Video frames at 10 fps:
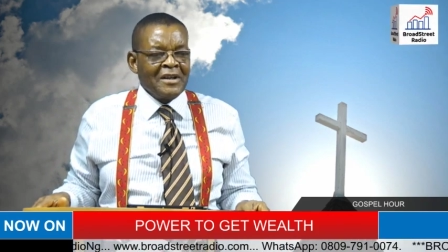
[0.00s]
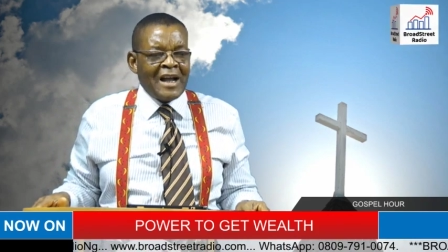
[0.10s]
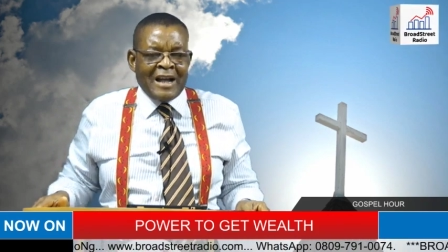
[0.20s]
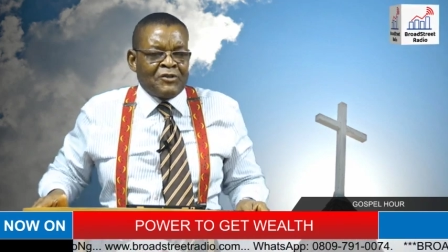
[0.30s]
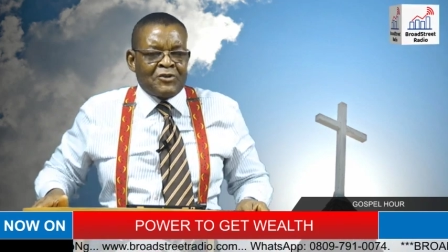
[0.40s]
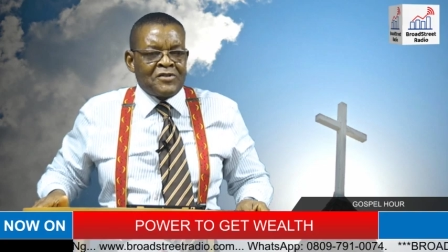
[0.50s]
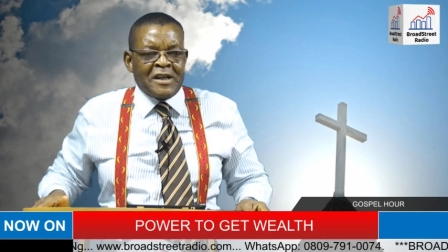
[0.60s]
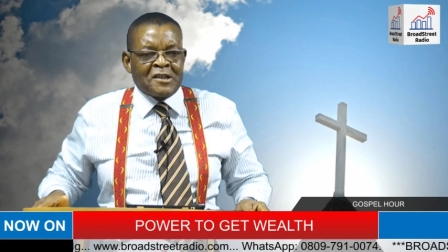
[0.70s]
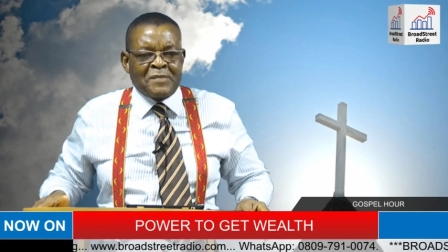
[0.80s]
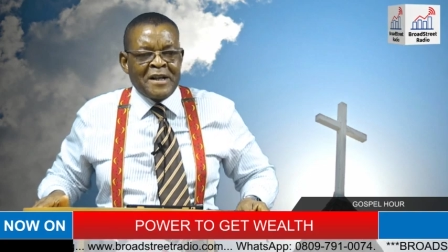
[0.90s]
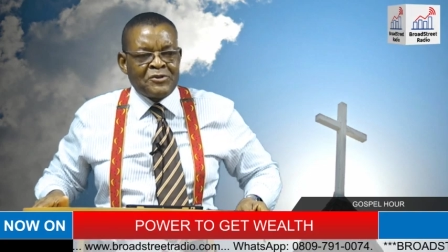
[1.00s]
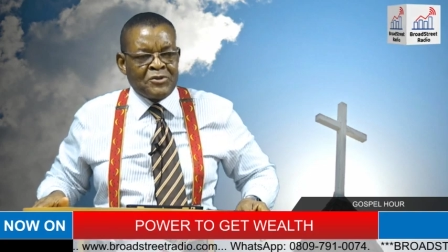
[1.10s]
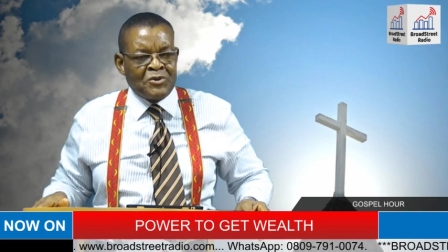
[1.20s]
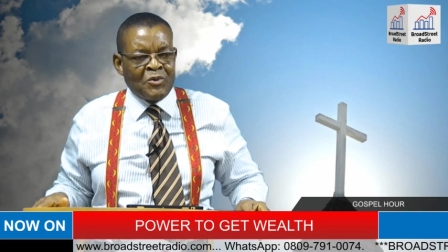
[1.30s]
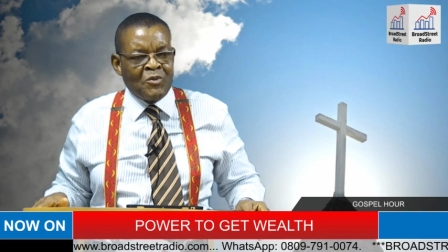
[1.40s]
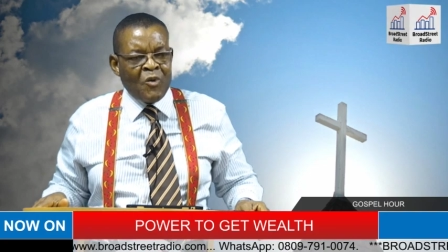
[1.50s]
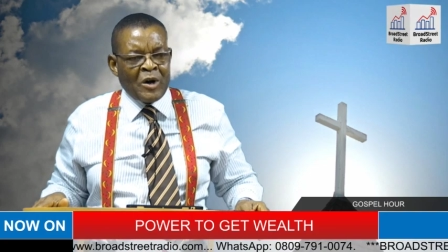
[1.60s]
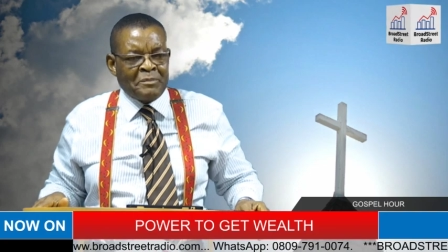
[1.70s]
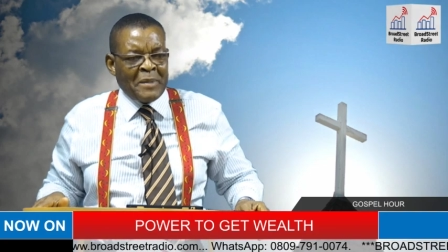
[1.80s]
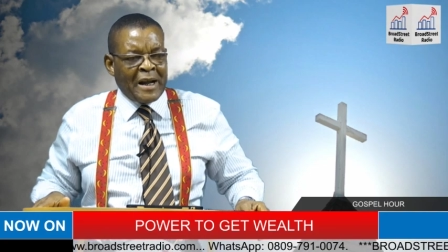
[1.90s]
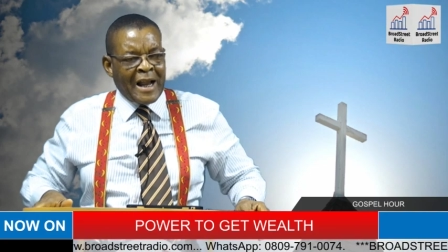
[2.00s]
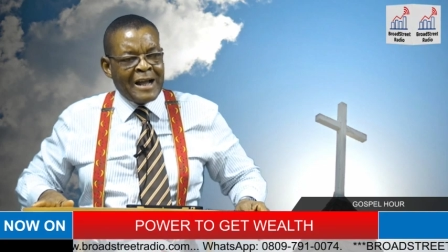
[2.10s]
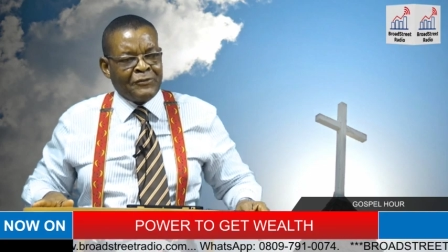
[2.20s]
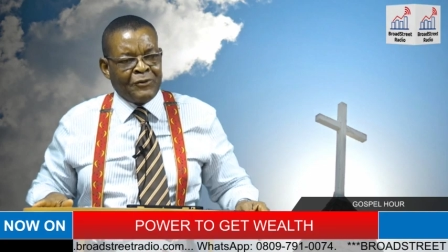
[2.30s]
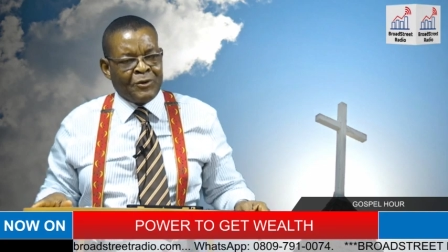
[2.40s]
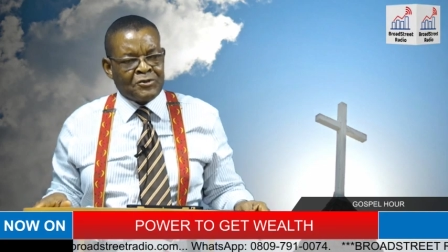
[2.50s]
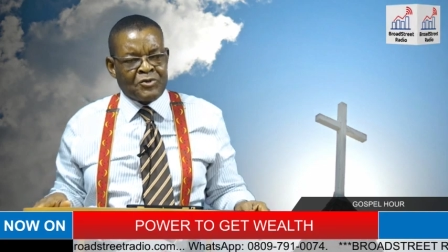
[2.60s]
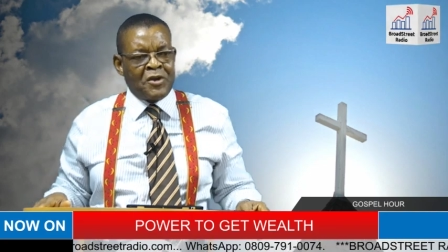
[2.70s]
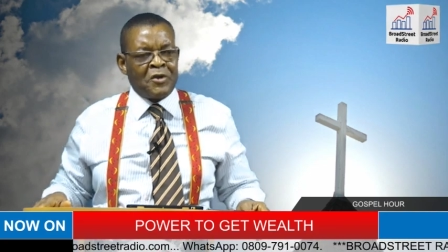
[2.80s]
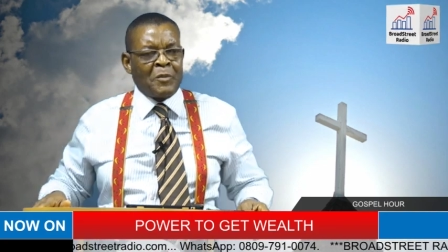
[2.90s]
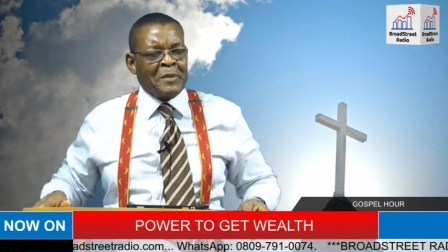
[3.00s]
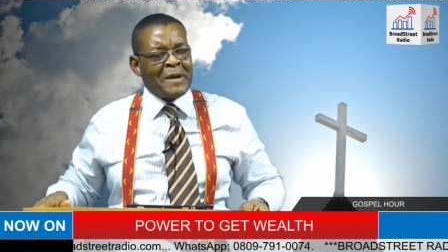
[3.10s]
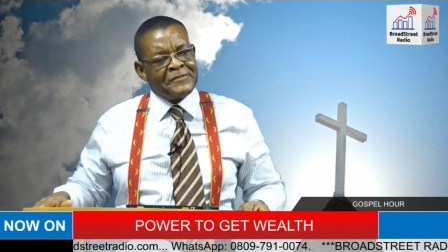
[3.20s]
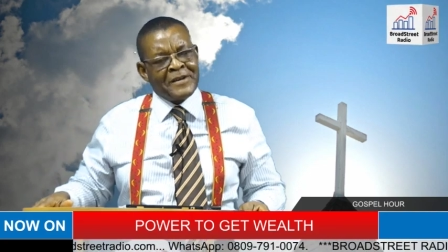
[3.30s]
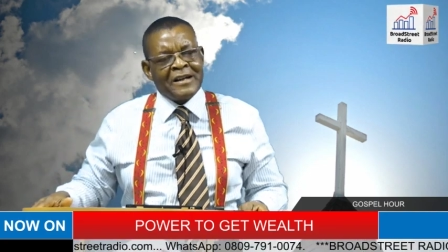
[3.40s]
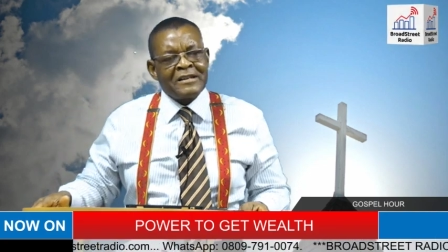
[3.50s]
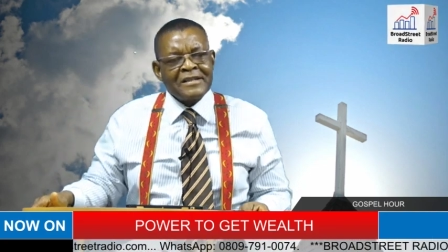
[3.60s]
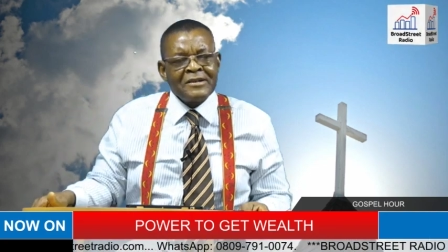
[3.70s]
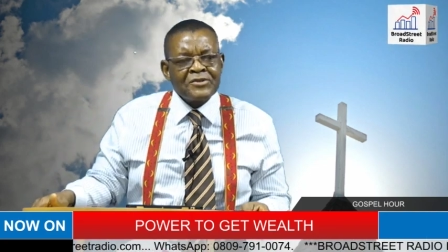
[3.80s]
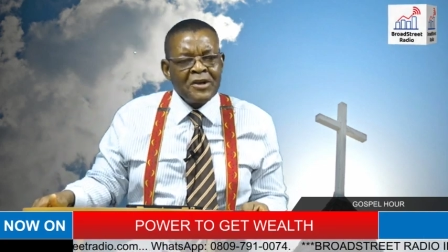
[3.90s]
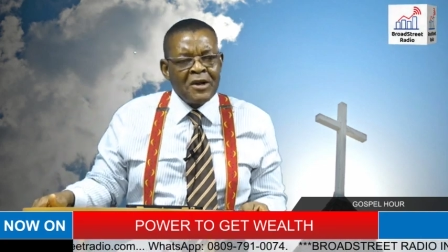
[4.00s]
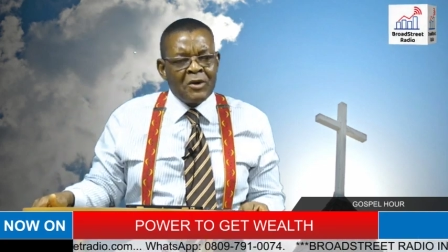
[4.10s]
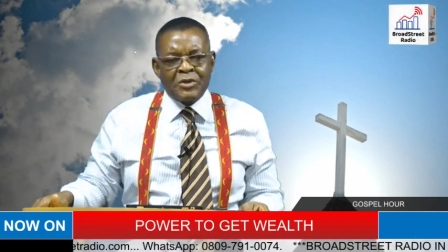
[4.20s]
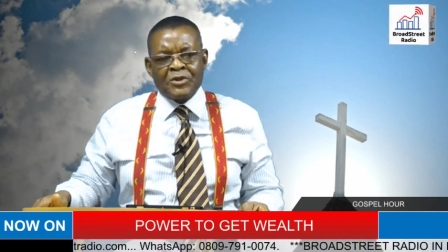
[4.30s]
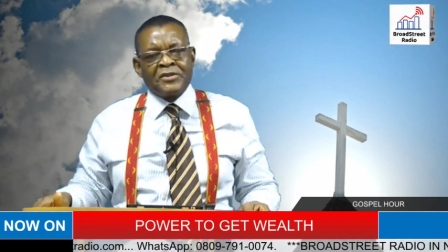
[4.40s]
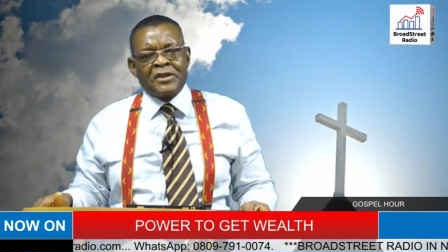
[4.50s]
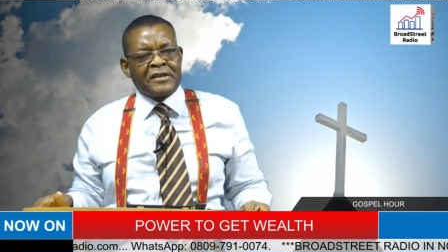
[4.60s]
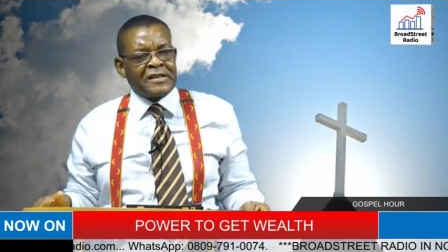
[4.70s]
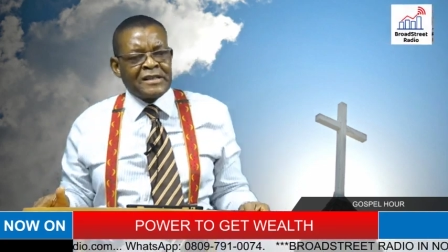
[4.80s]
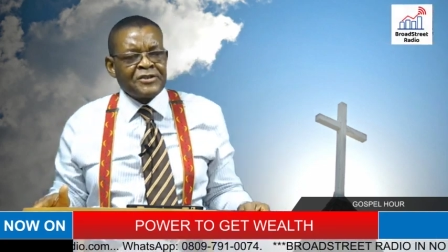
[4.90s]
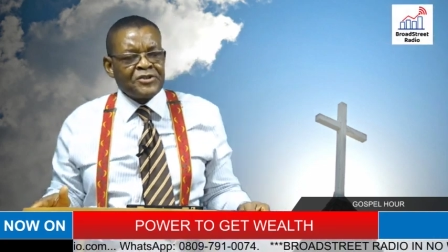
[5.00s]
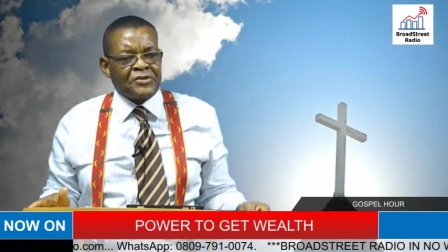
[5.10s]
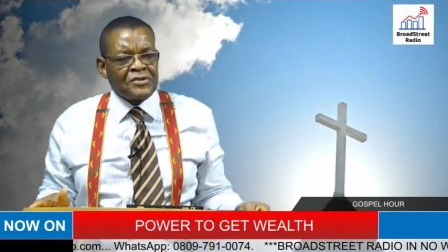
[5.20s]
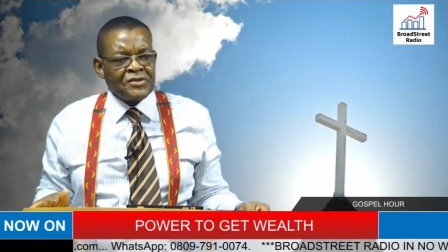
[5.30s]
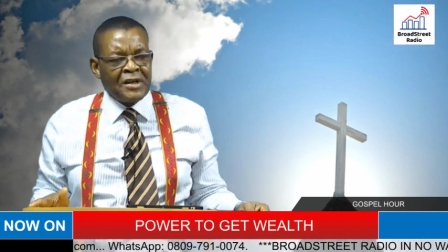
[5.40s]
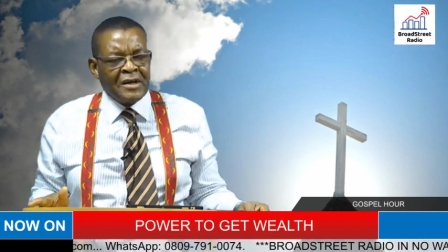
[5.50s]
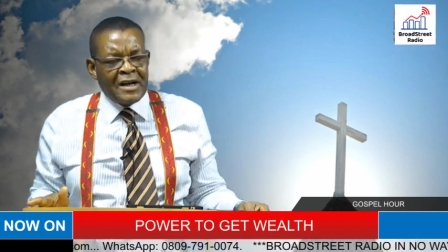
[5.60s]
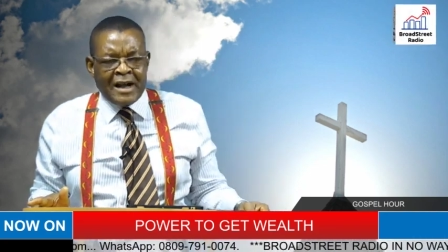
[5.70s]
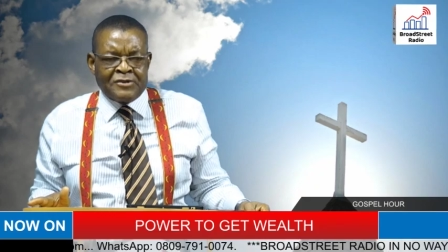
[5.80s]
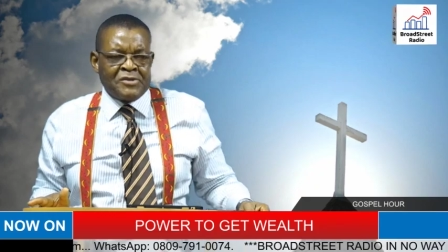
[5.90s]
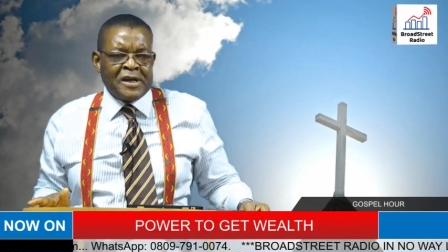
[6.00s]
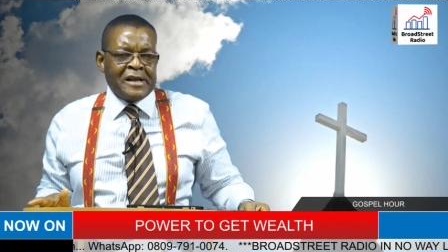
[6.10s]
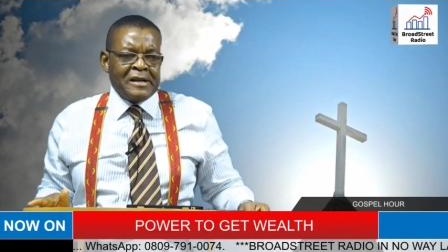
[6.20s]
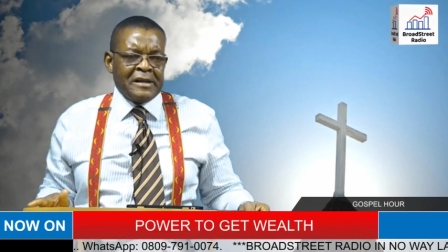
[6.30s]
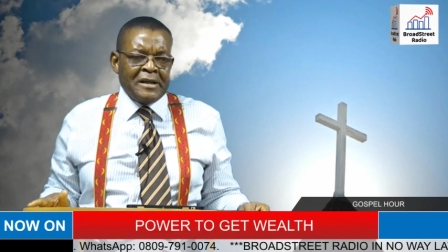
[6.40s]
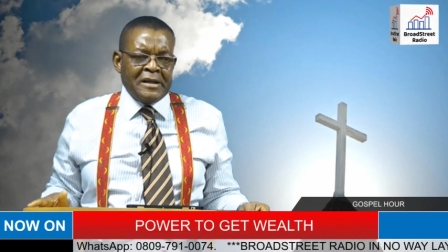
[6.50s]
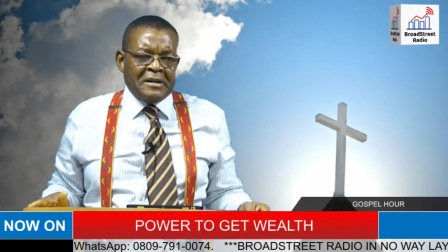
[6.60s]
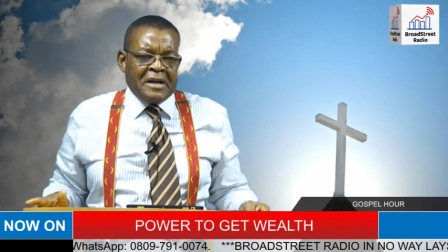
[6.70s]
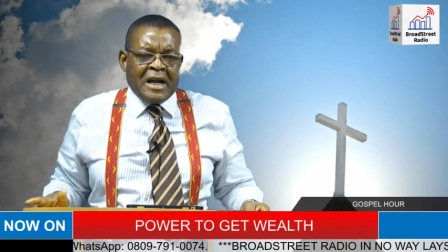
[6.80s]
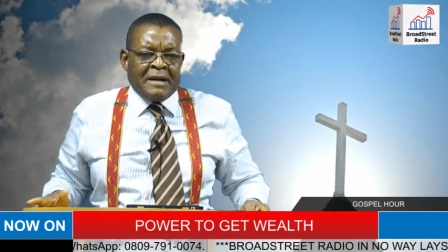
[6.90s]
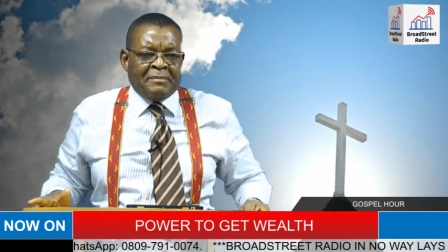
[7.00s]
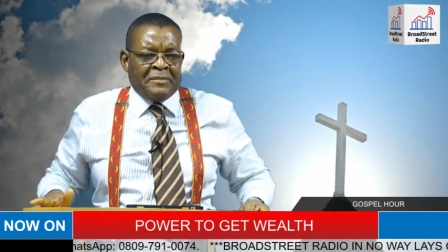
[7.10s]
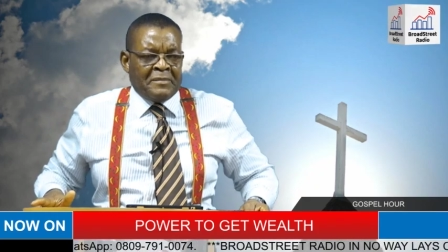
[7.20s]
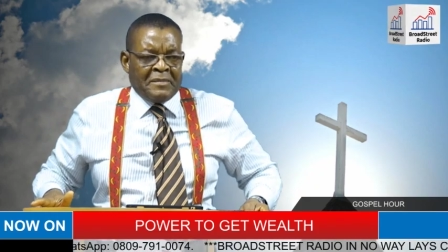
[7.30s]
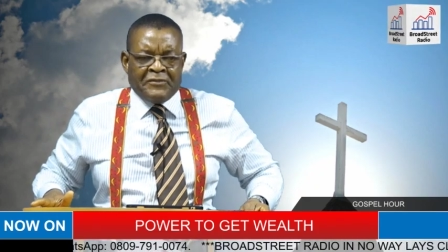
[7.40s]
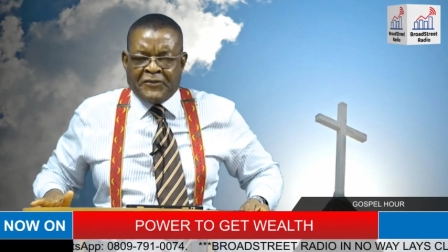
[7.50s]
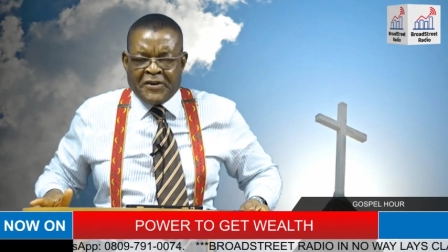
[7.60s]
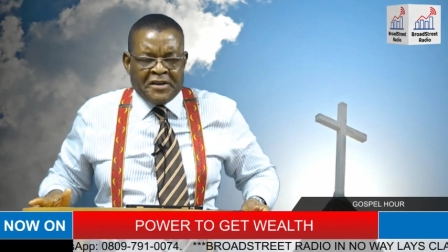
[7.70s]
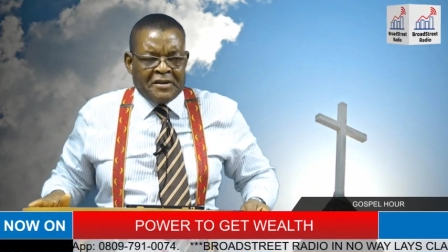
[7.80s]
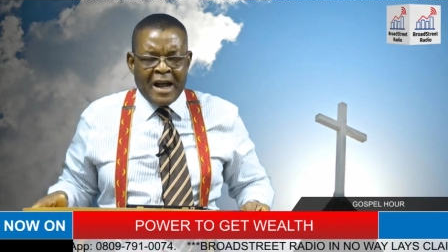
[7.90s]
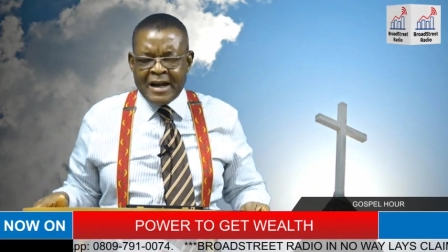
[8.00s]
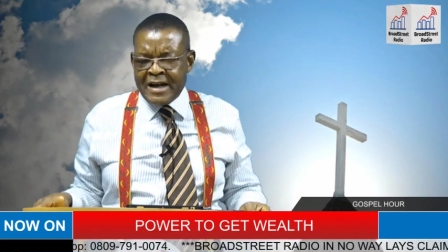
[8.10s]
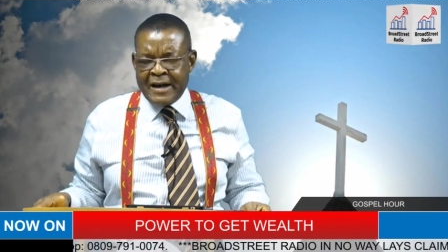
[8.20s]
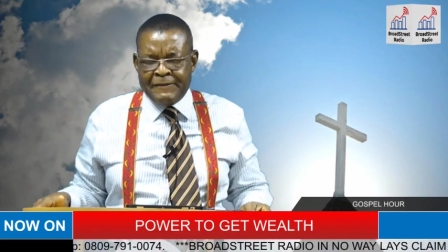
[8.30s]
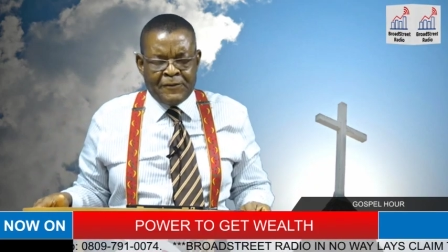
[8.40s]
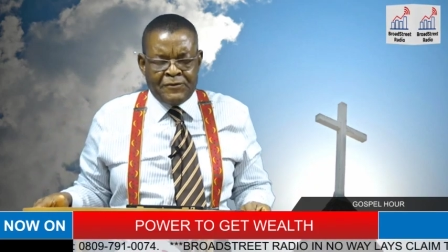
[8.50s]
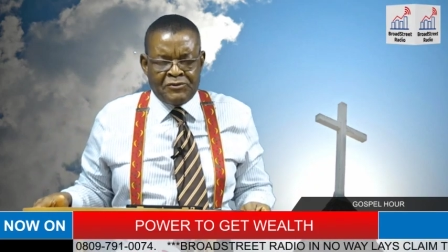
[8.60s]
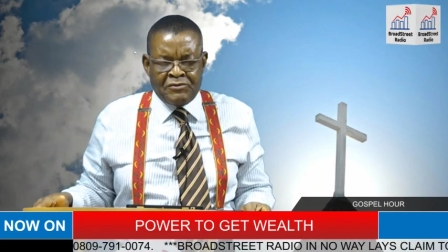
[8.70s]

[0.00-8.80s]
I just explained to you what my life was growing up in my father's house with all the restrictions. And today, I am free. I can afford to